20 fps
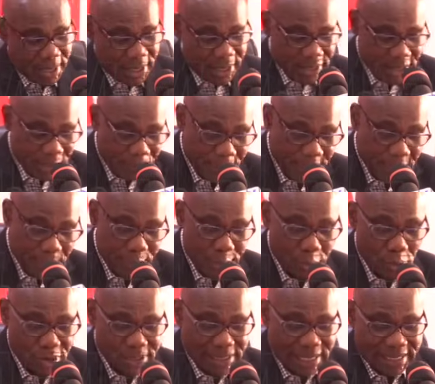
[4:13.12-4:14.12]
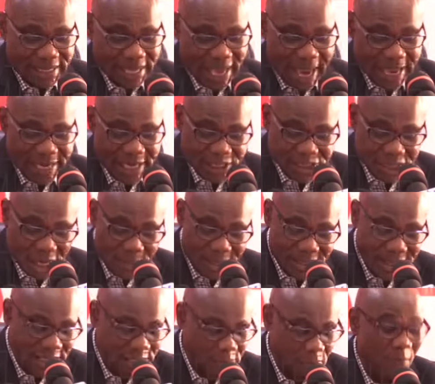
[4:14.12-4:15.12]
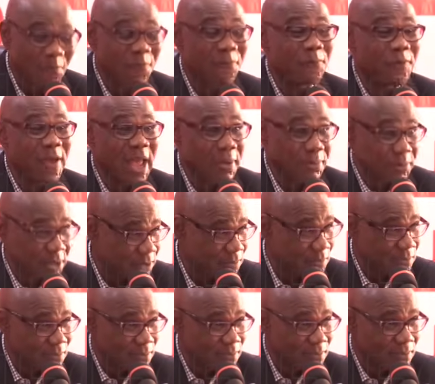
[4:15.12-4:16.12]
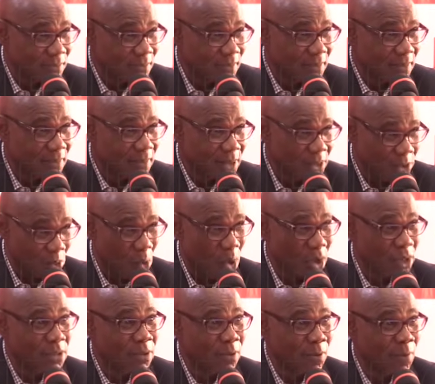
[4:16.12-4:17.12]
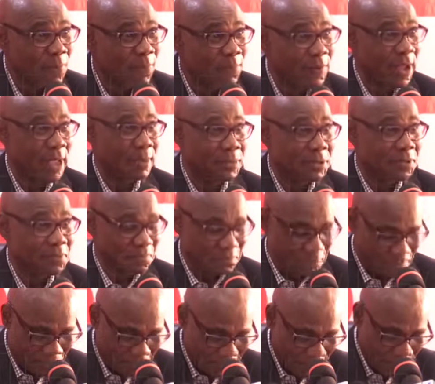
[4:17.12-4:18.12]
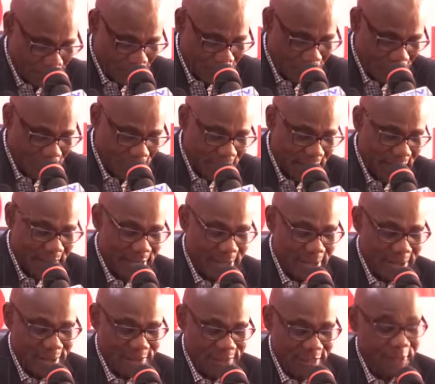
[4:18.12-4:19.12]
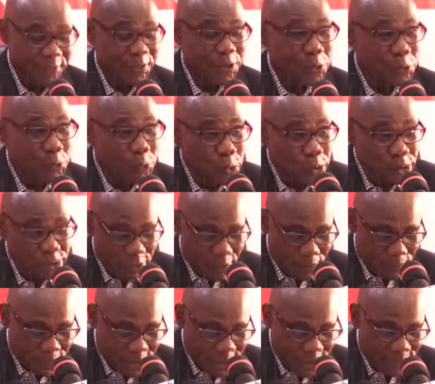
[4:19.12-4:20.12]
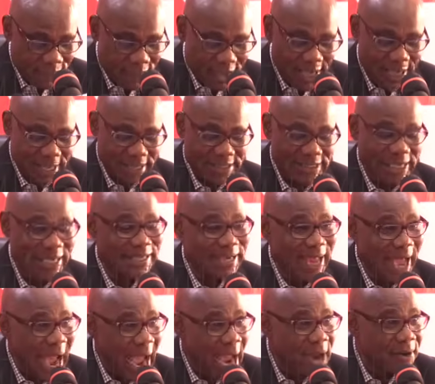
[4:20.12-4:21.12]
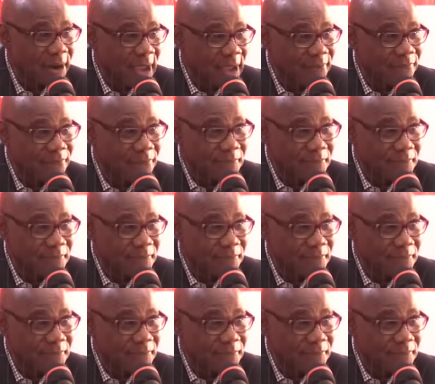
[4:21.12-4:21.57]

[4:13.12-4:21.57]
the PDP knows that the INEC chairman has confirmed, the word confirmed, that the use of BVAS and IREF